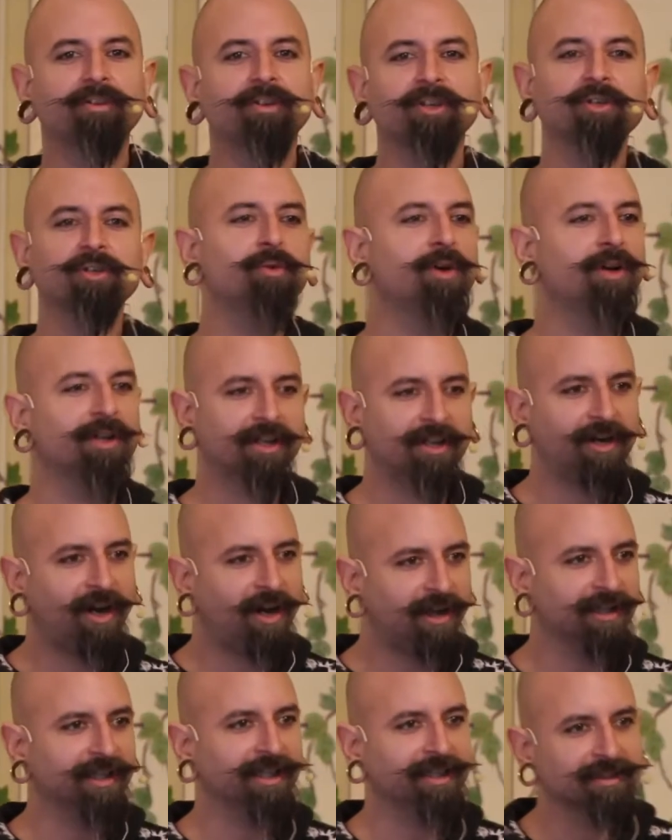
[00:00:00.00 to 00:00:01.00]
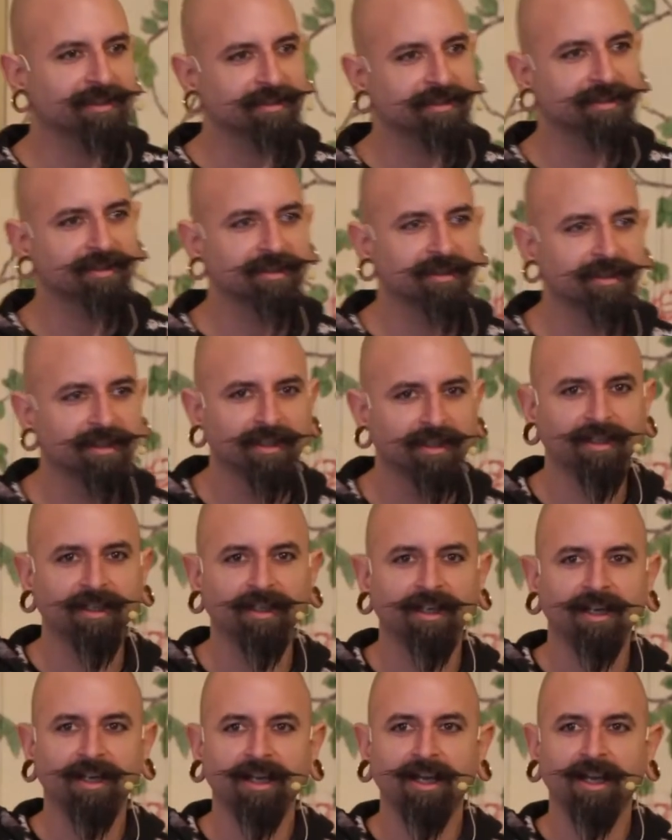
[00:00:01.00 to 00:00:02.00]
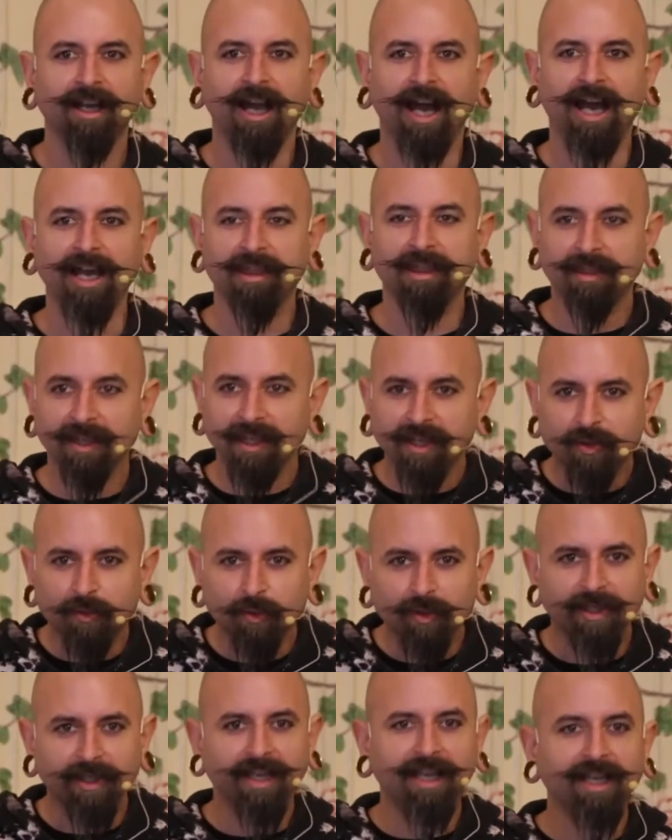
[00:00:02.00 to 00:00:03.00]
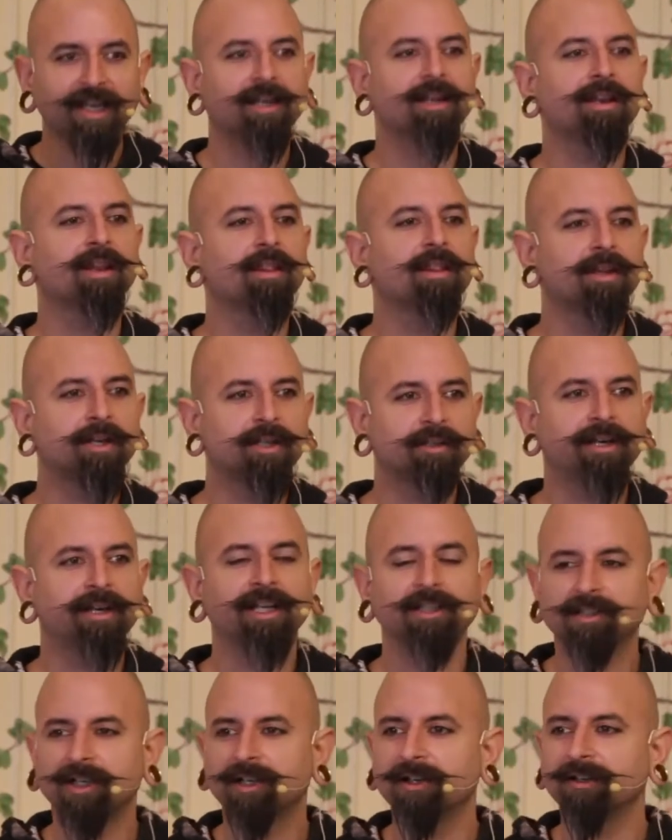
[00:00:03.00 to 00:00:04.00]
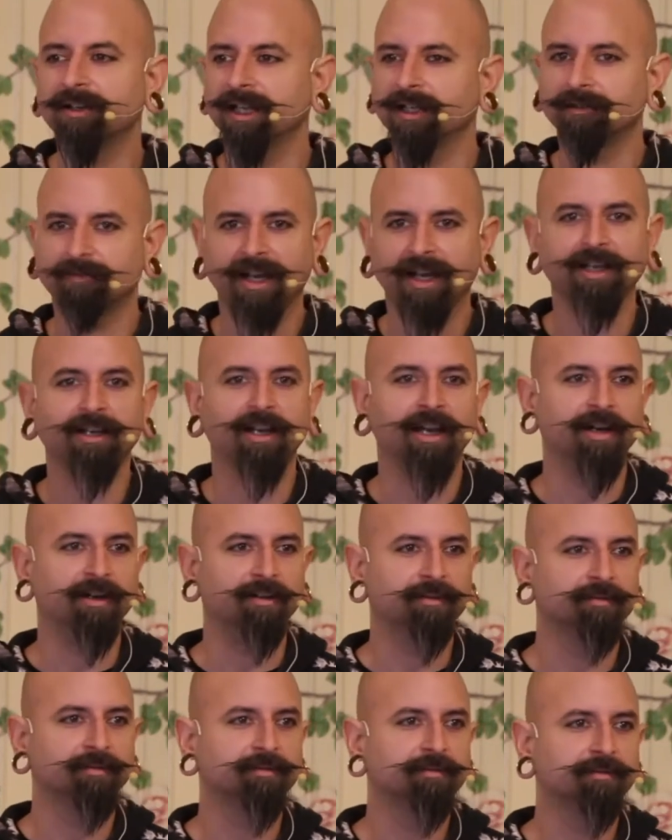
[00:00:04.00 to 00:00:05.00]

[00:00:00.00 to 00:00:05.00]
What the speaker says: you want to call it, I think we're in the great turning right now.